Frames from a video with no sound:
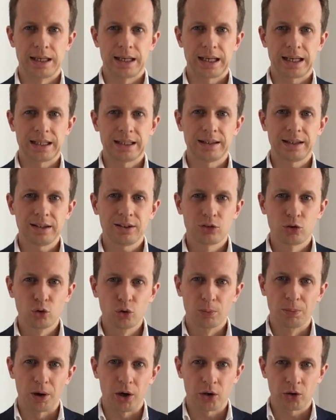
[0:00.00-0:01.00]
And in this
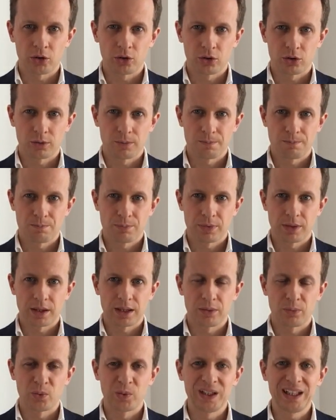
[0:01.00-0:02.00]
toolbox,
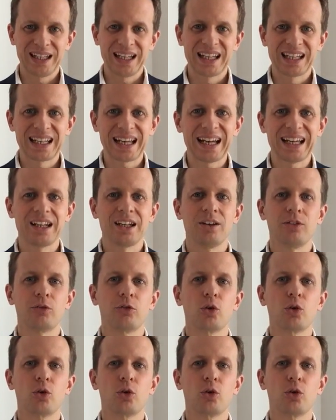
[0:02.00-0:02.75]
we again